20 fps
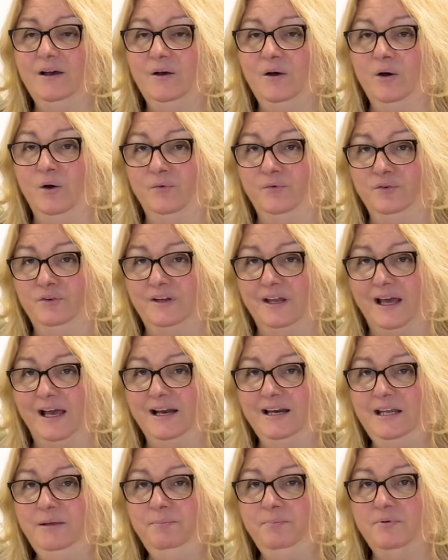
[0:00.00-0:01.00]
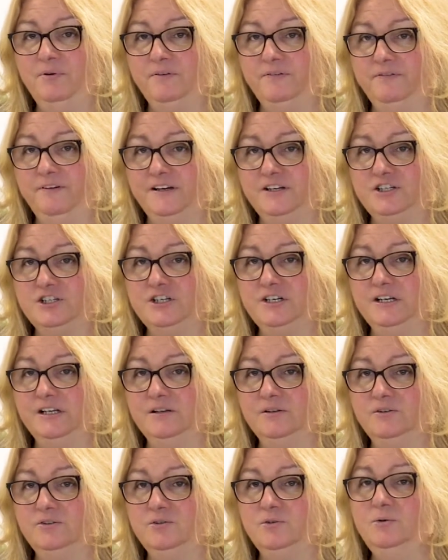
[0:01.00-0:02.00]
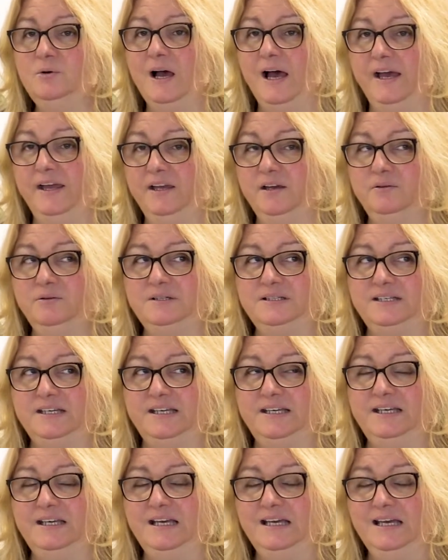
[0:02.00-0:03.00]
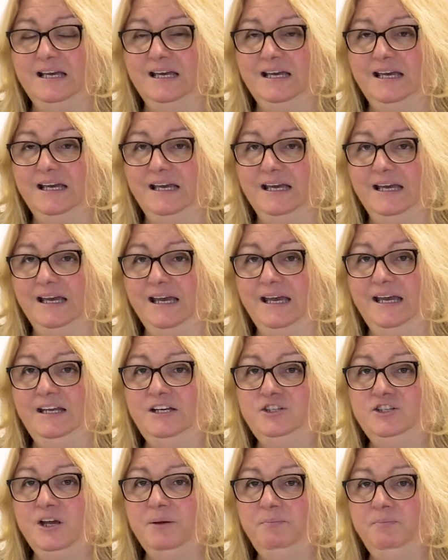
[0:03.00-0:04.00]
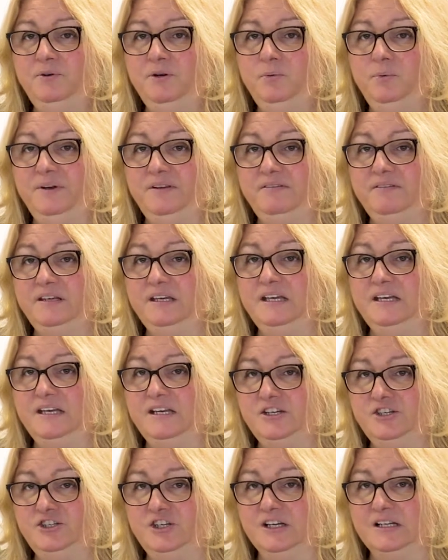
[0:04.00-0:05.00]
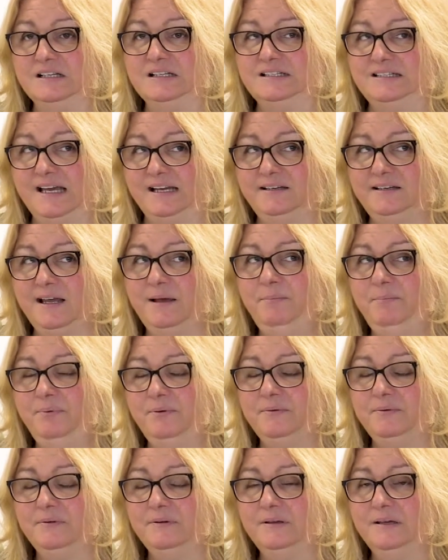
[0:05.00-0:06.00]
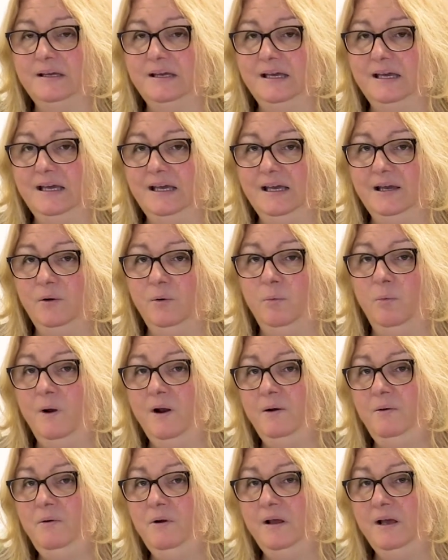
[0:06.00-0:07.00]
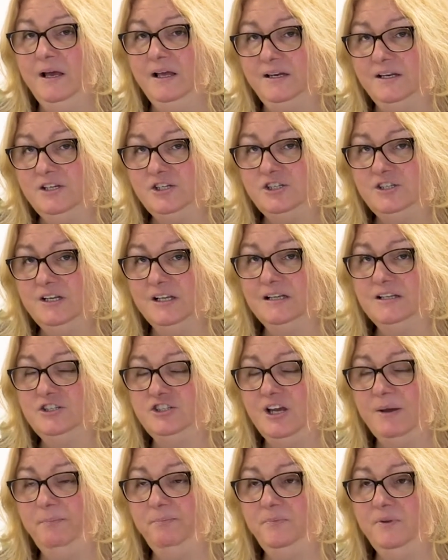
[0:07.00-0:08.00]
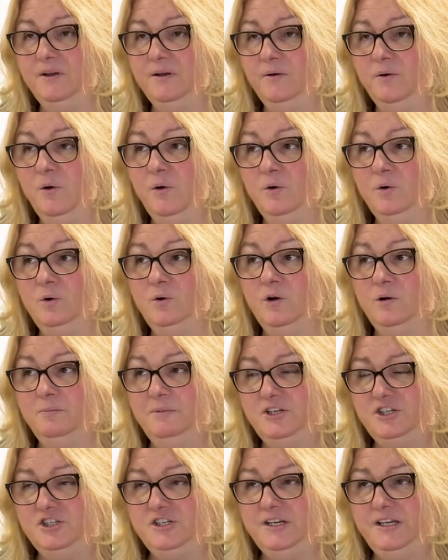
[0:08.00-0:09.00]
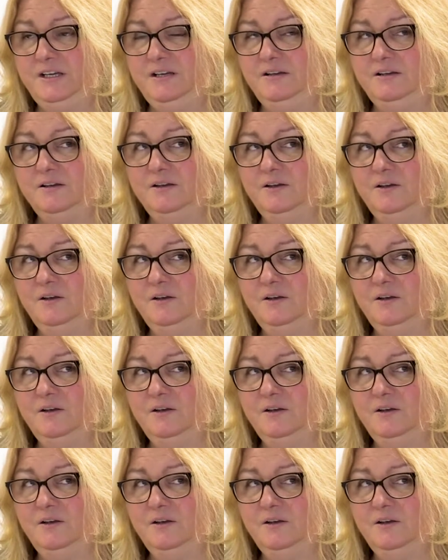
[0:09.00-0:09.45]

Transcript: of DALI Professional 2 IoT a chapter with initial setup, one additional chapter on commissioning,